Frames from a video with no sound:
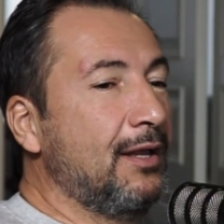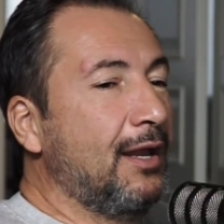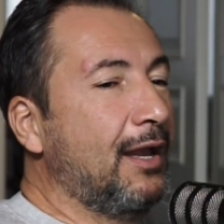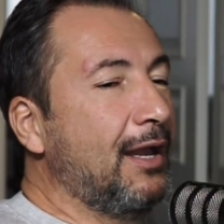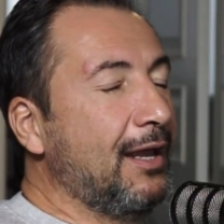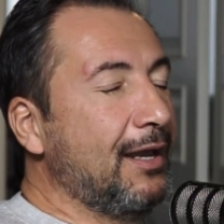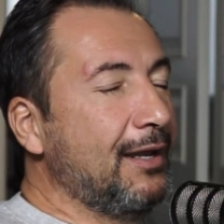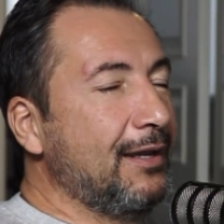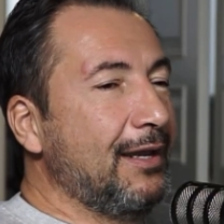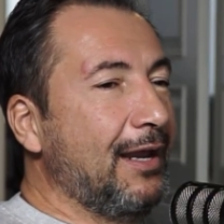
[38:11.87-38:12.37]

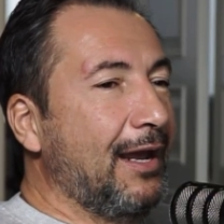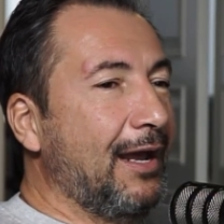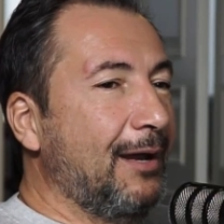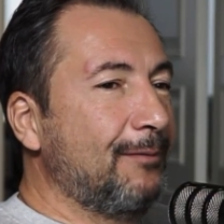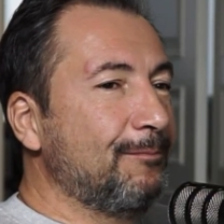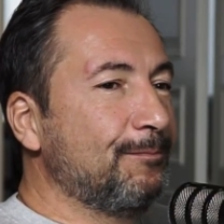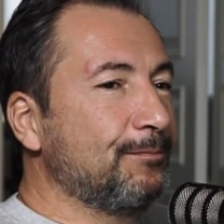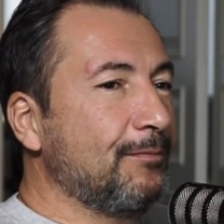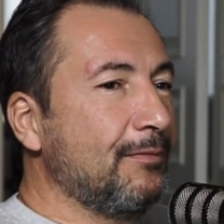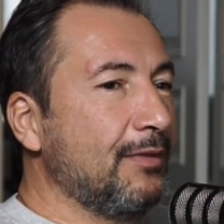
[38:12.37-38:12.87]
And
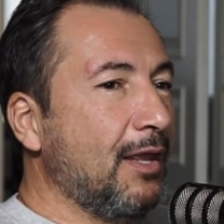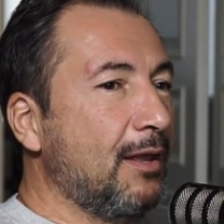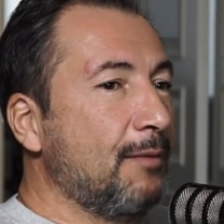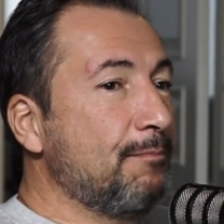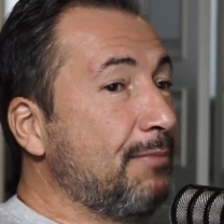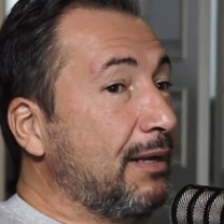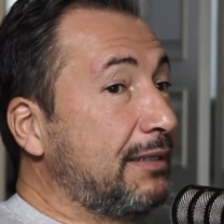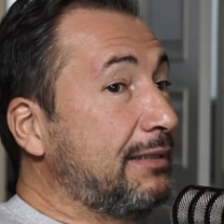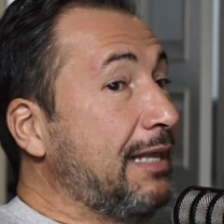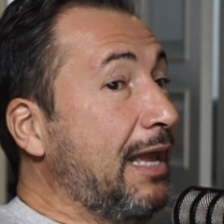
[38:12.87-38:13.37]

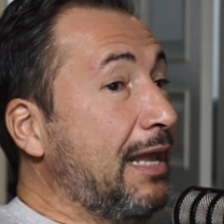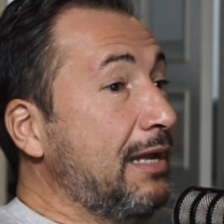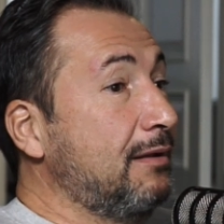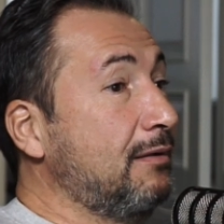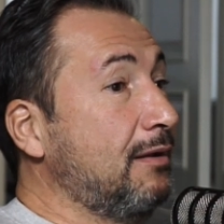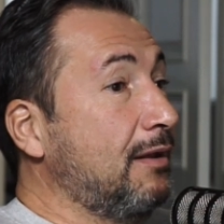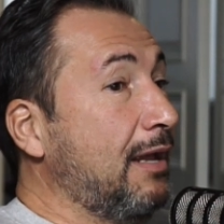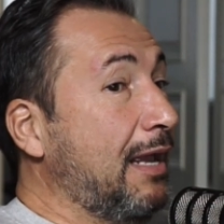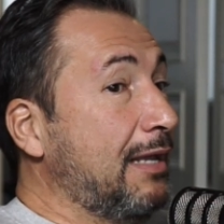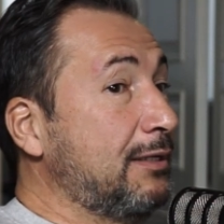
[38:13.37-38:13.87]
but then
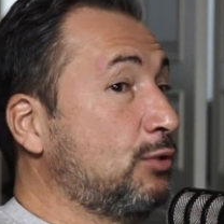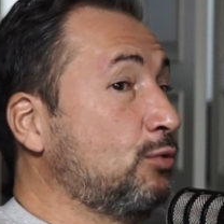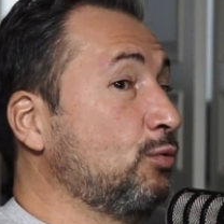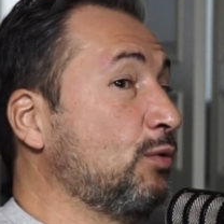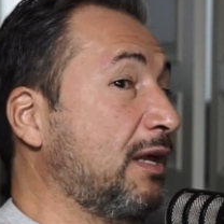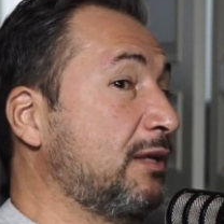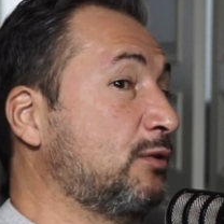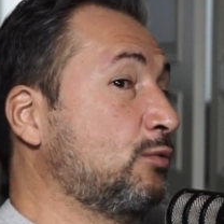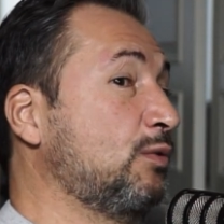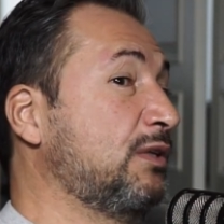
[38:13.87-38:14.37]
as
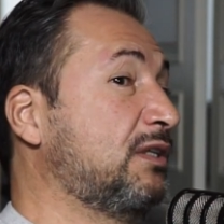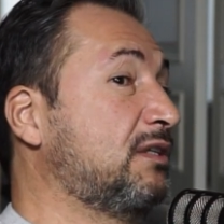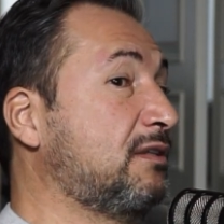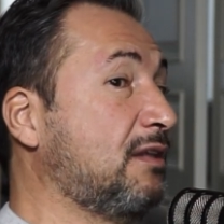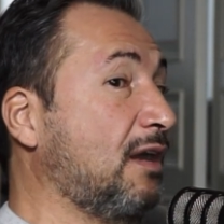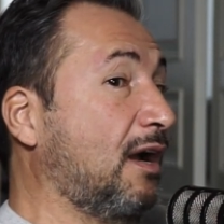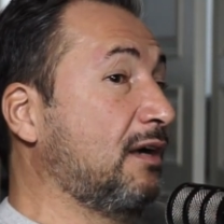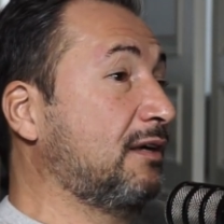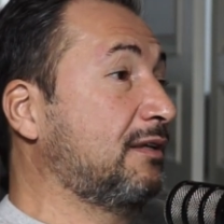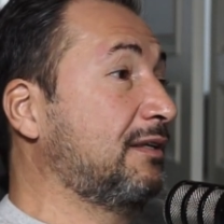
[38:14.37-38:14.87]
soon as we
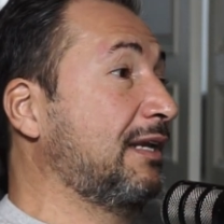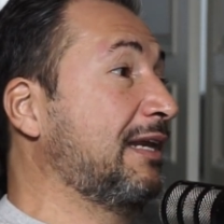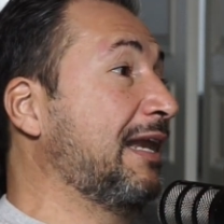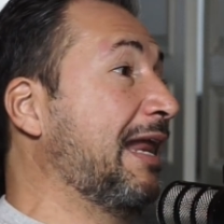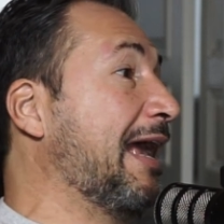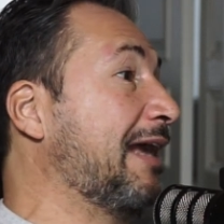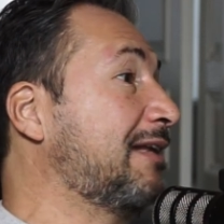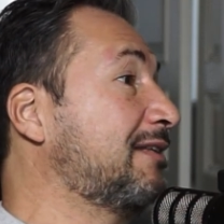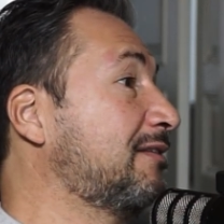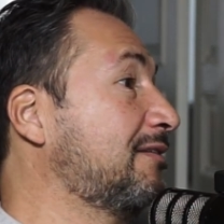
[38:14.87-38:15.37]
start the
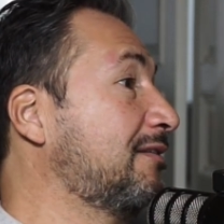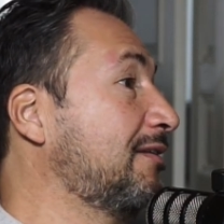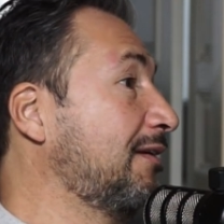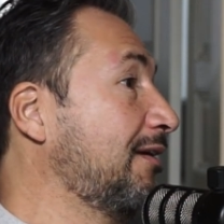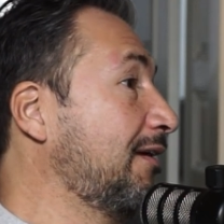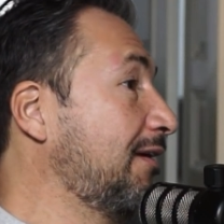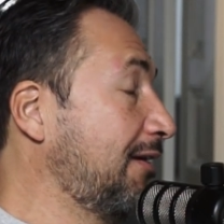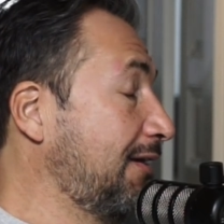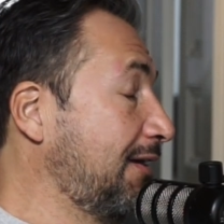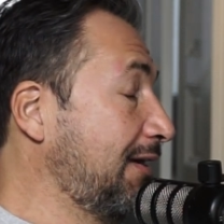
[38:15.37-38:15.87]
next
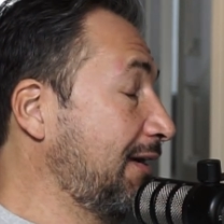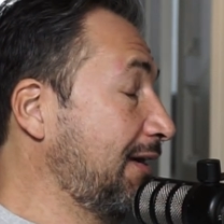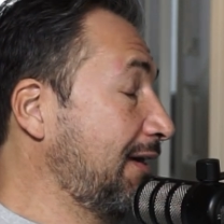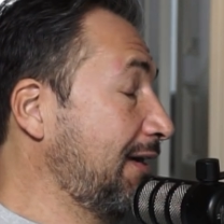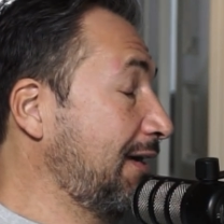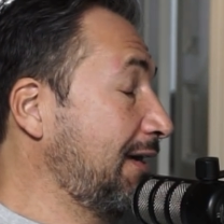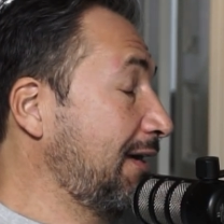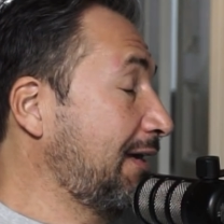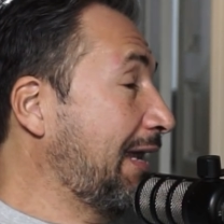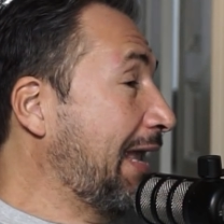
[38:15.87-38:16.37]

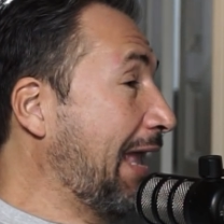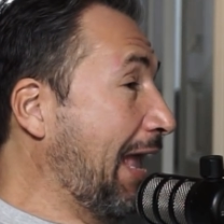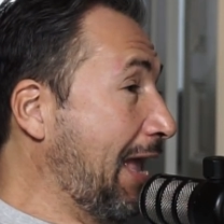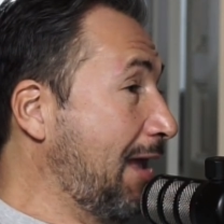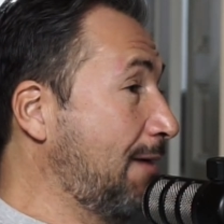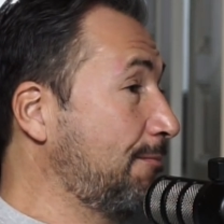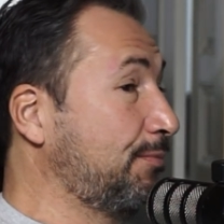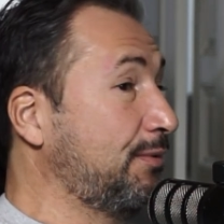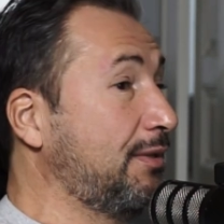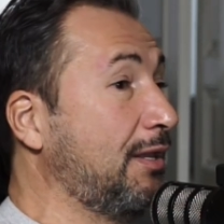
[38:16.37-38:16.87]

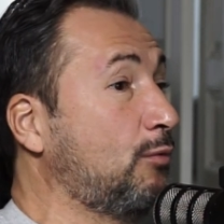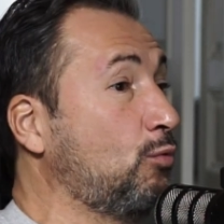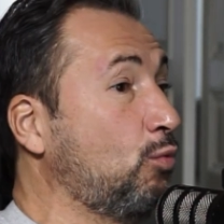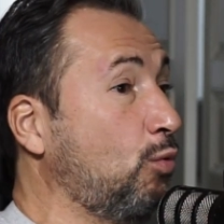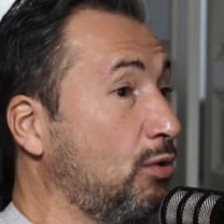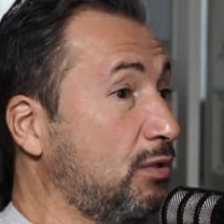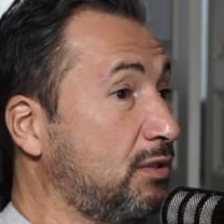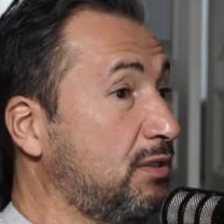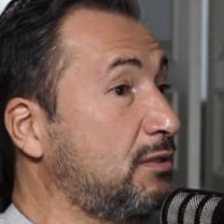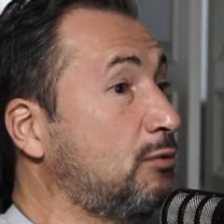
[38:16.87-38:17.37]
camp that
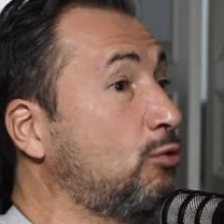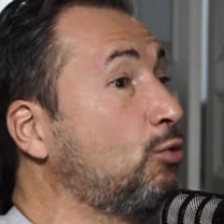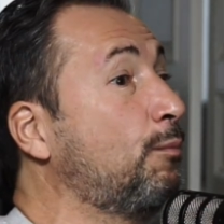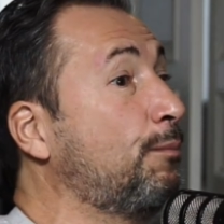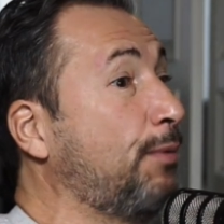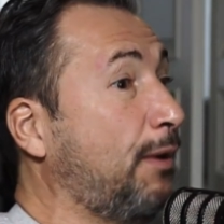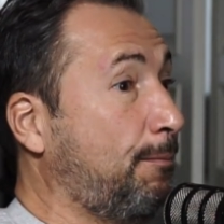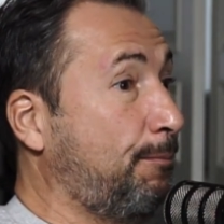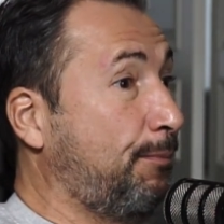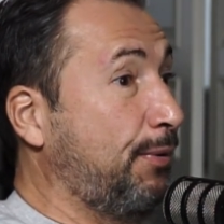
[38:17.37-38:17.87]
was to
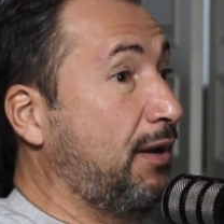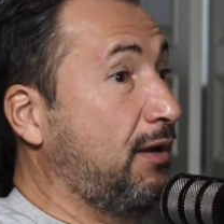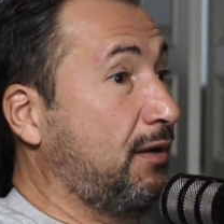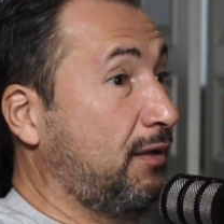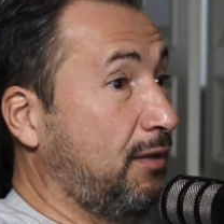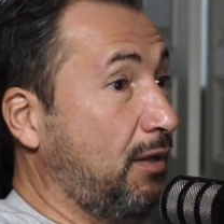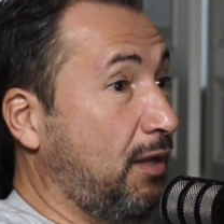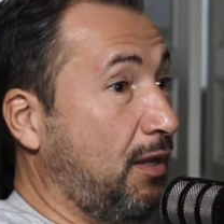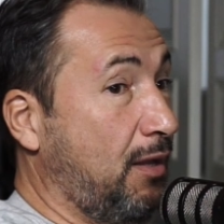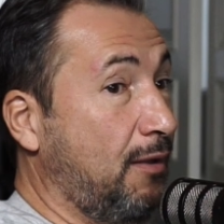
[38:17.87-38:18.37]
prepare
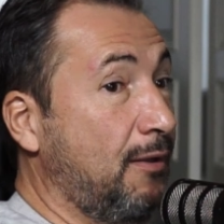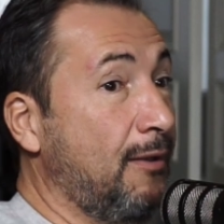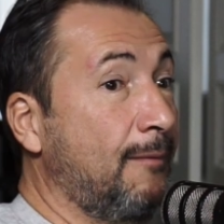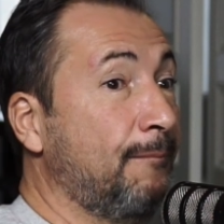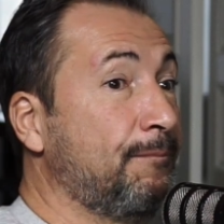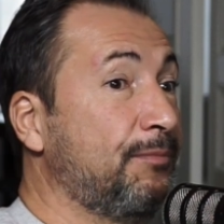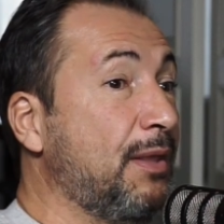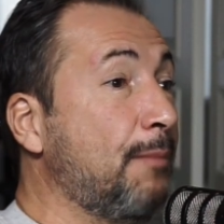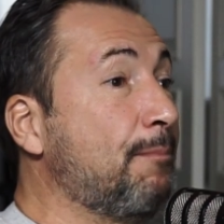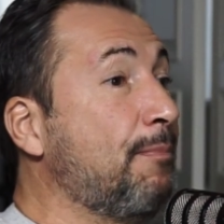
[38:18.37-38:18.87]
the
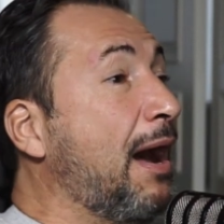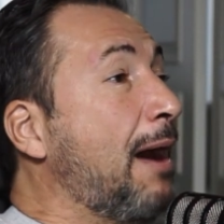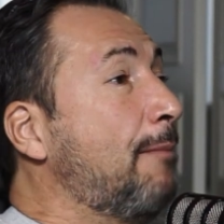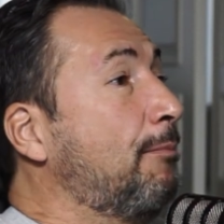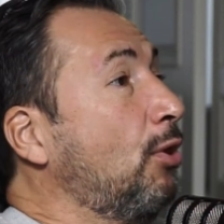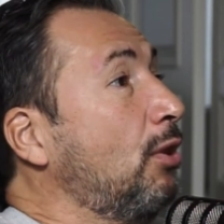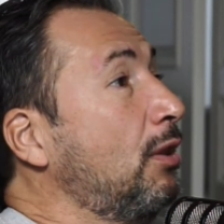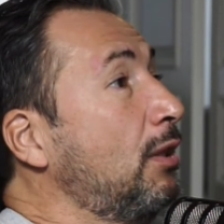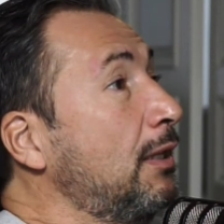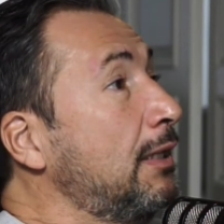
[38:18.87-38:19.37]

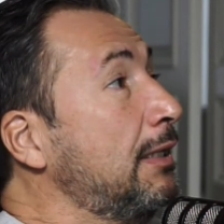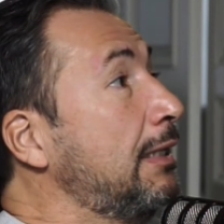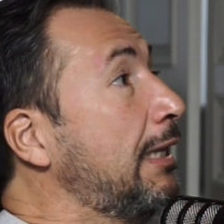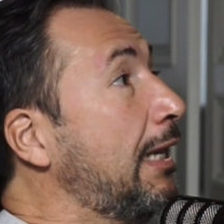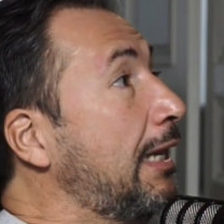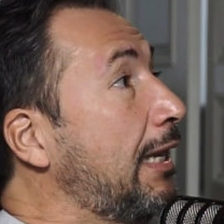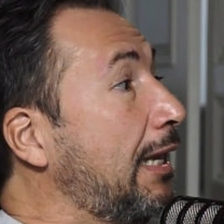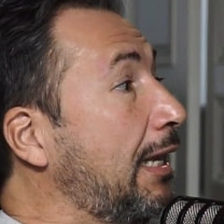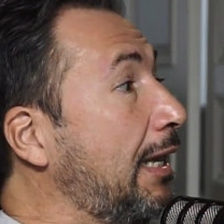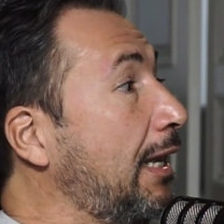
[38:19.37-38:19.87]
bubble,
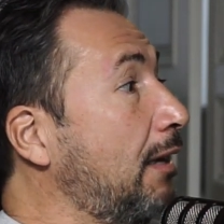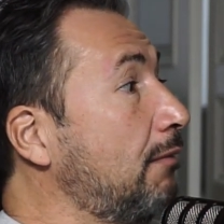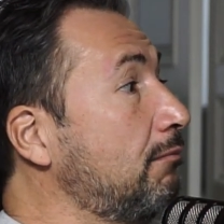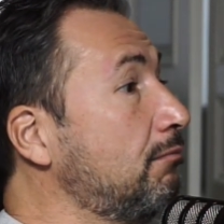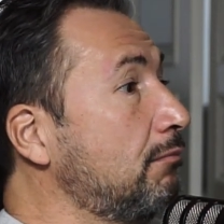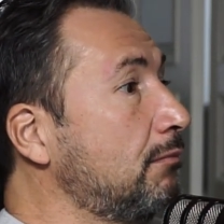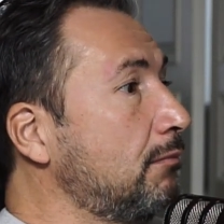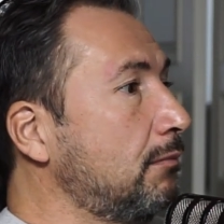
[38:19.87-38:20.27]
the